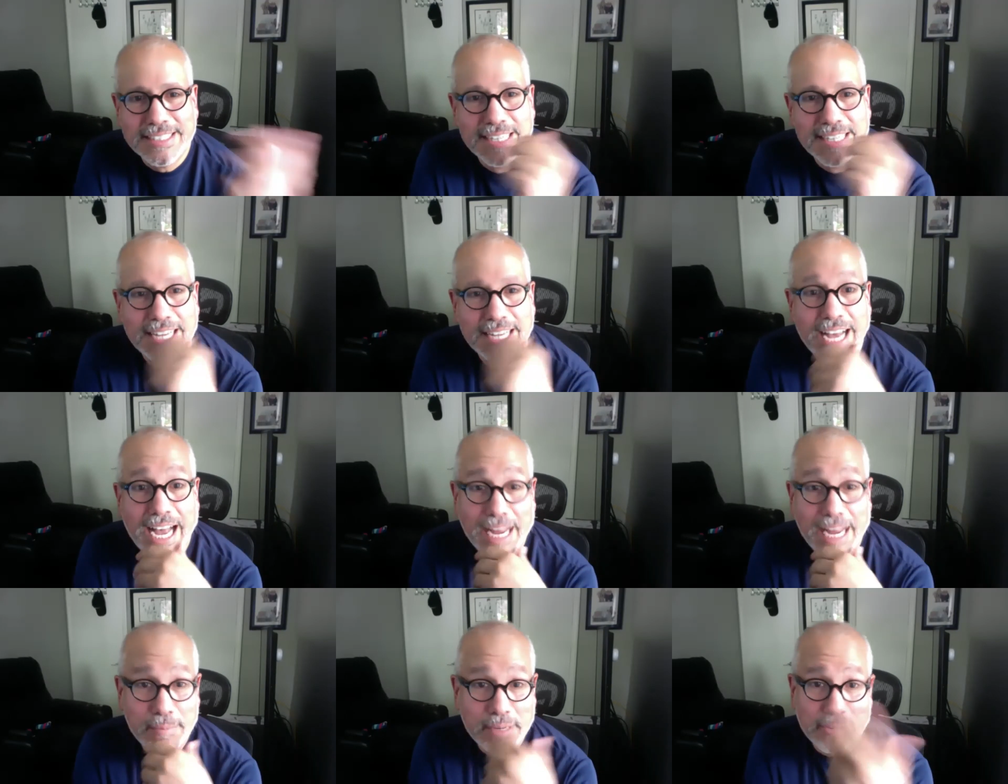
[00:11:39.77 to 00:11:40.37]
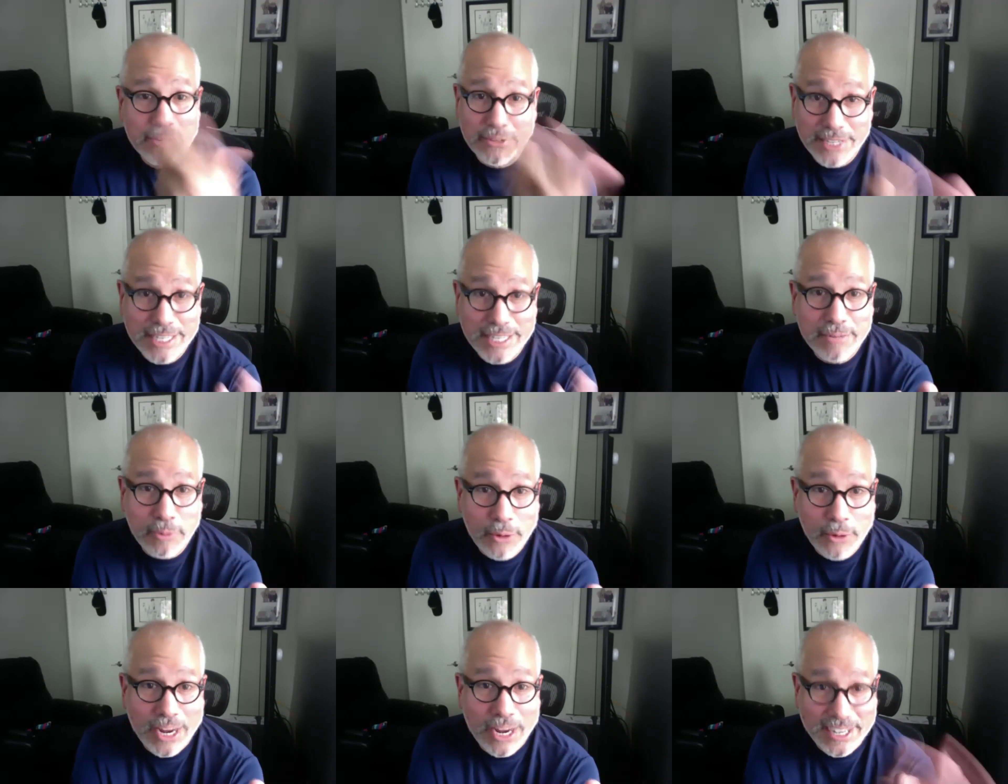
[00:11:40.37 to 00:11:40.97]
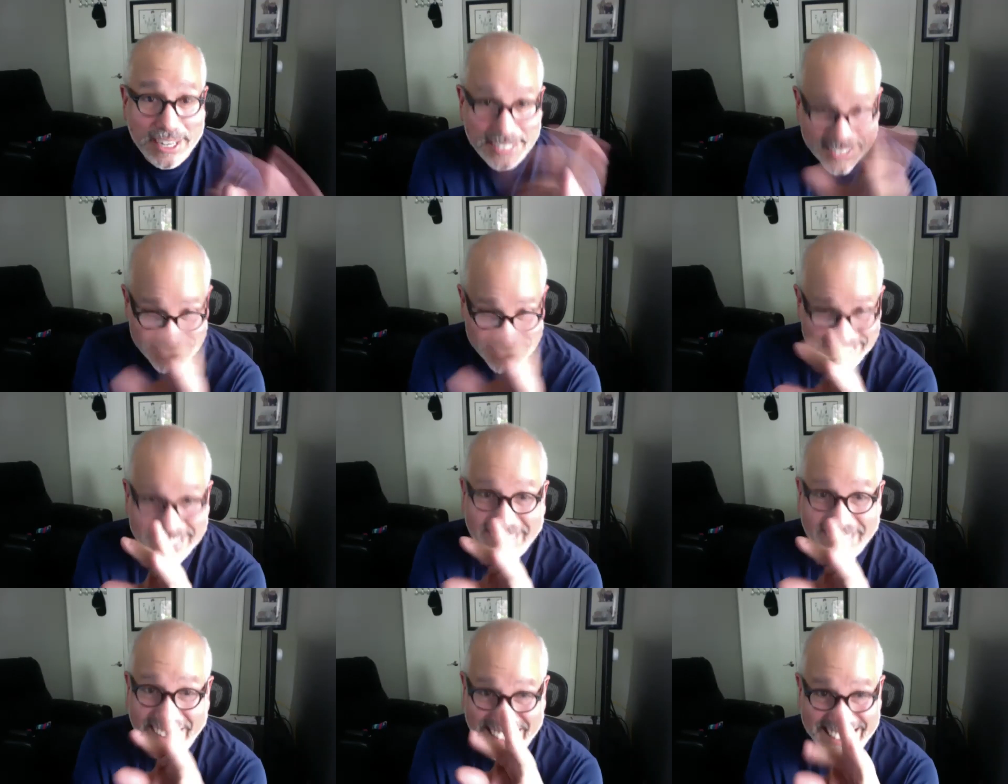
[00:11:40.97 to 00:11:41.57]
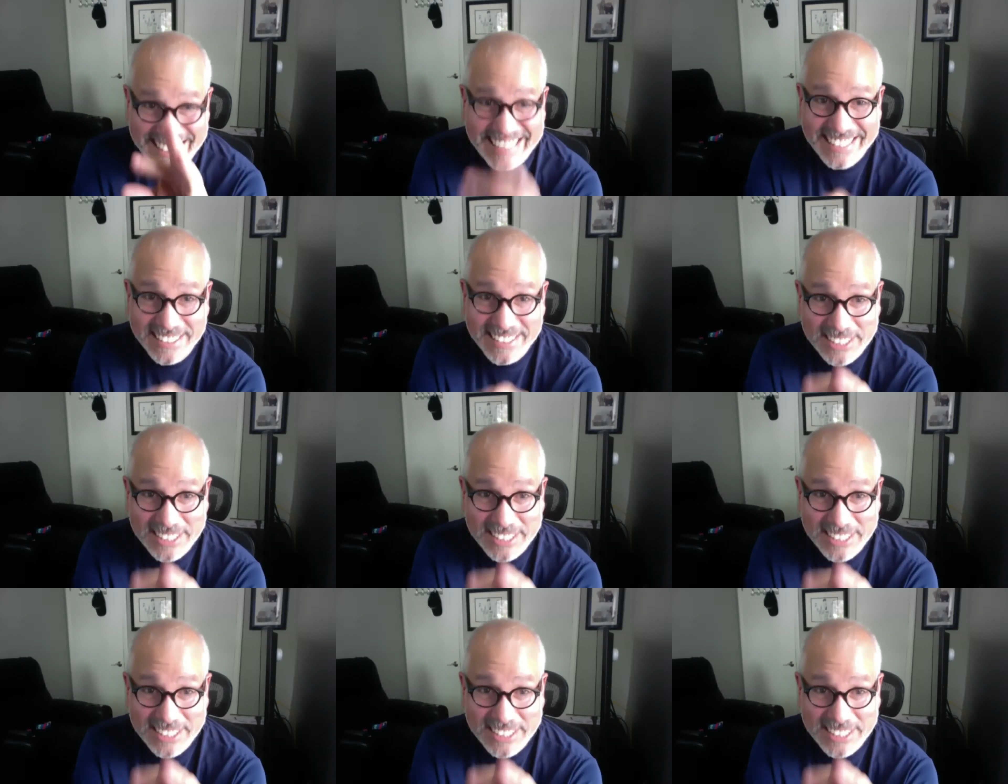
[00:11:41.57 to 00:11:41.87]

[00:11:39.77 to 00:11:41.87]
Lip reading: I'm a creative writer. It's right there.